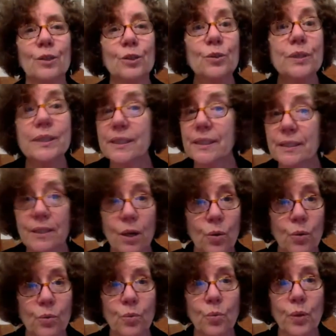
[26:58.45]
Lucy
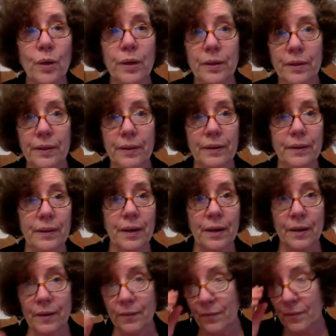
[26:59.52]
Stone, one of the
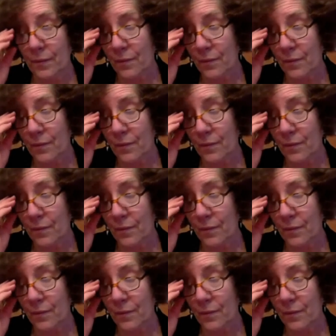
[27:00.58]
uh,